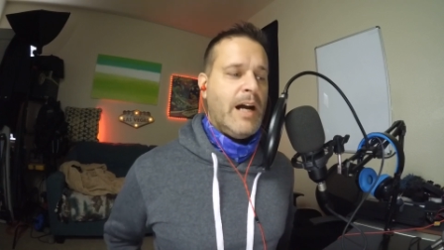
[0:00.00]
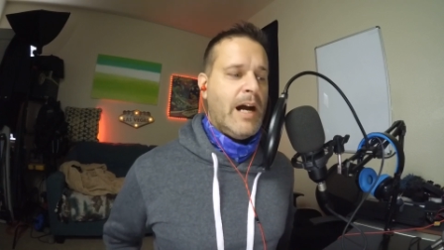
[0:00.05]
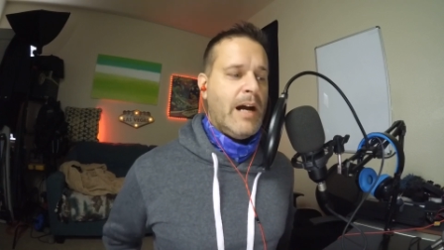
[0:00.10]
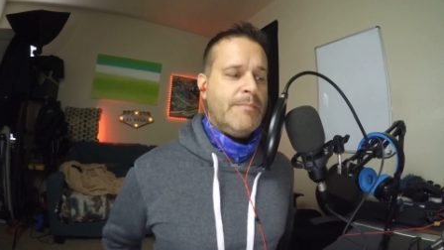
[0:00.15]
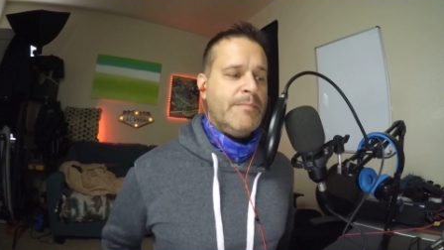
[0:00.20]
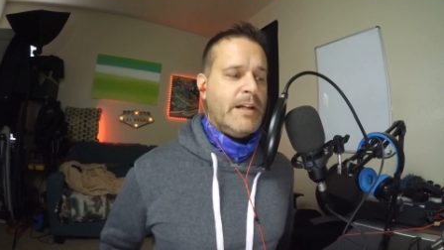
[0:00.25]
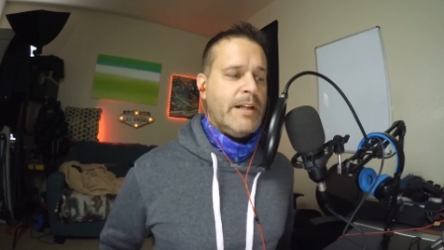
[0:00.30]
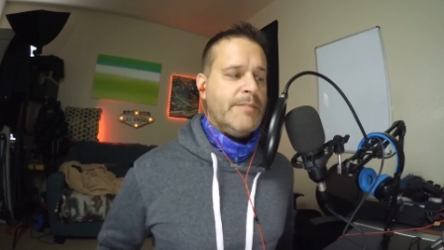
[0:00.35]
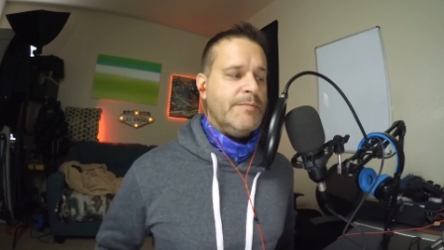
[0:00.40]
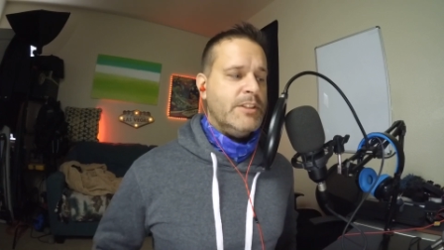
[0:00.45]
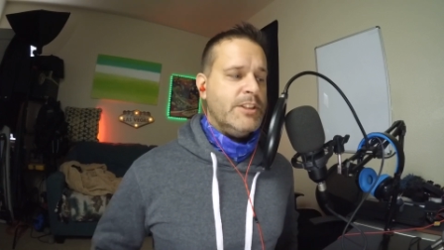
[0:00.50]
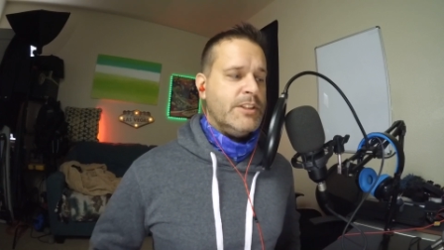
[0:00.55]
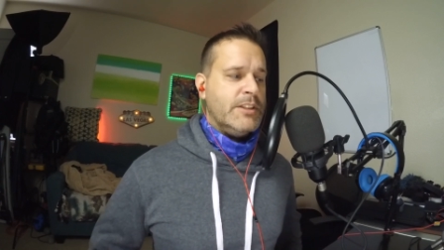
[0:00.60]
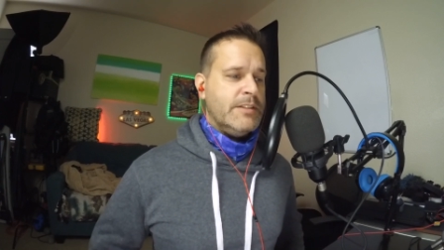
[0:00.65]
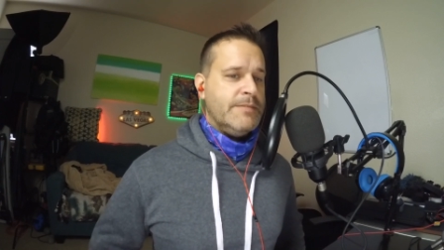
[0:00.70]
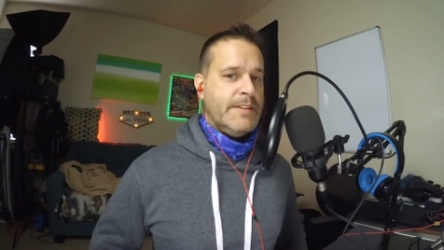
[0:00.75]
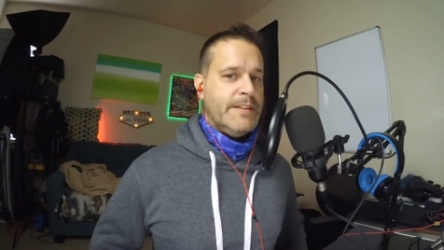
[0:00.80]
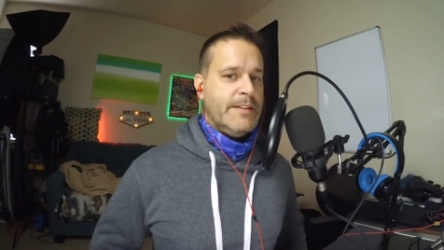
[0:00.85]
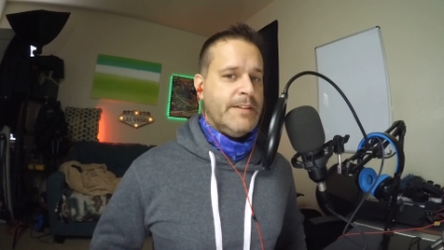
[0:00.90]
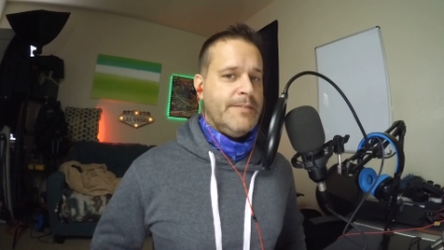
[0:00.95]
I'm not even
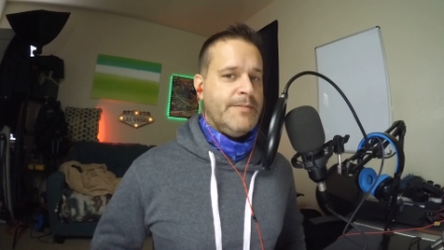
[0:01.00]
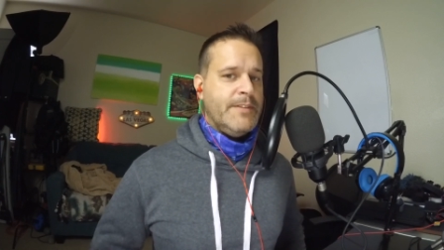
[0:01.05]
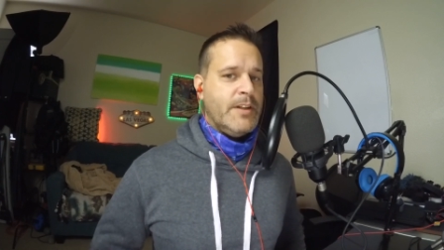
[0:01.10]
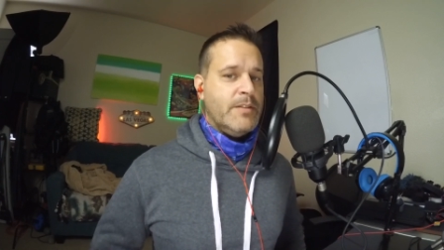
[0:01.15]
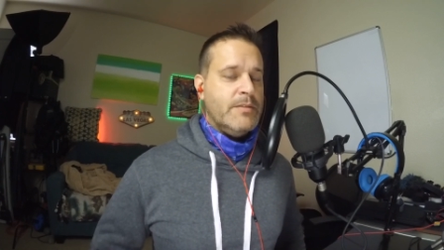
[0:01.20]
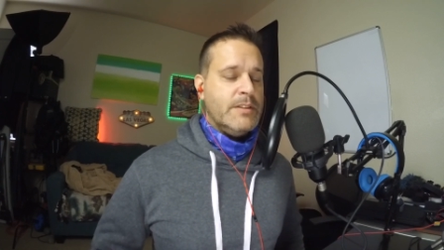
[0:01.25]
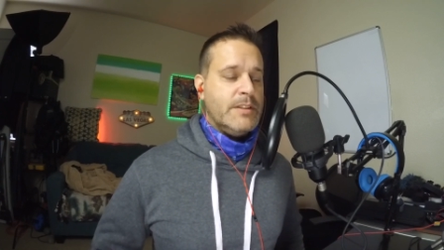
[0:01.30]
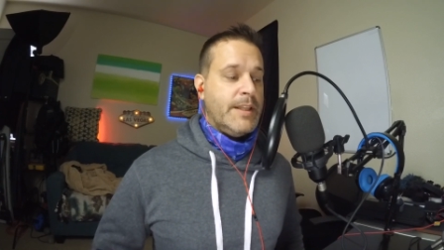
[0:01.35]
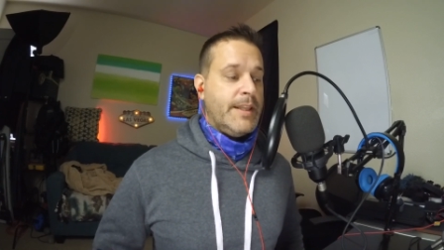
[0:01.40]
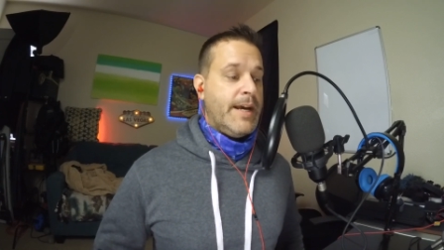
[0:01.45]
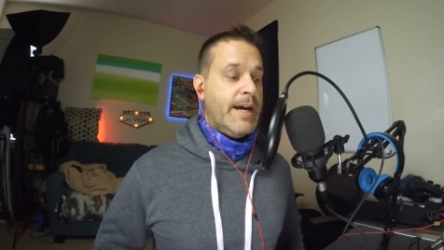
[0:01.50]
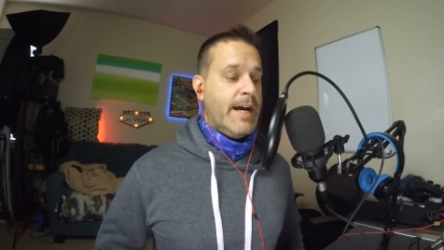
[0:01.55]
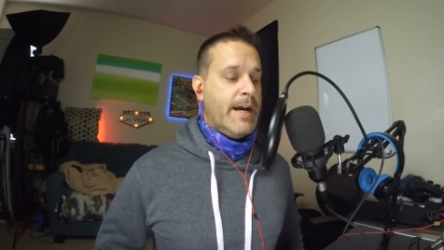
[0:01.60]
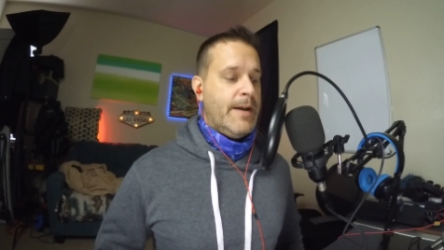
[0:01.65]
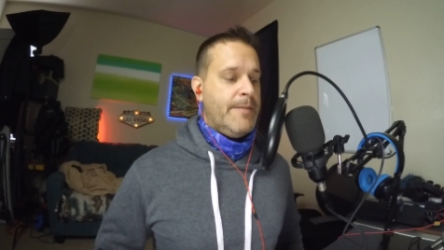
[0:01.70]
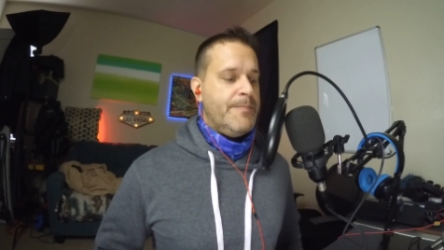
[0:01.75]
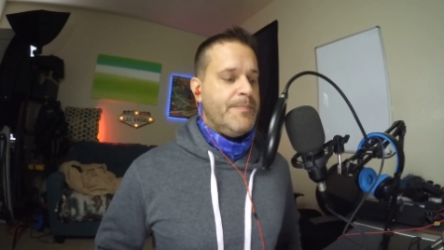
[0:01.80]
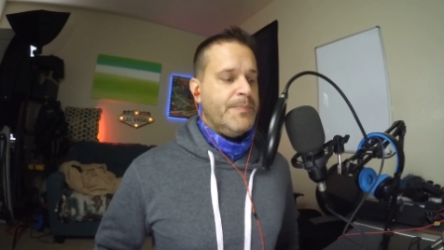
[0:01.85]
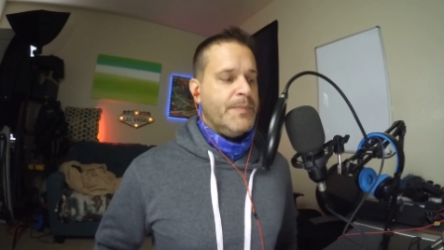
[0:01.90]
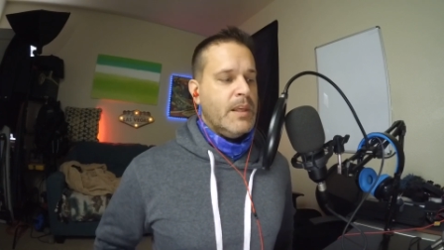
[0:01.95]
sure if it even goes to
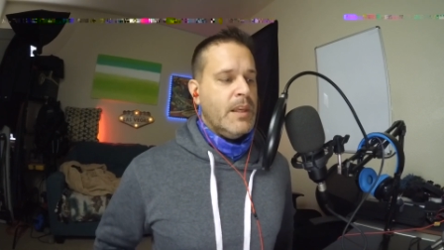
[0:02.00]
that.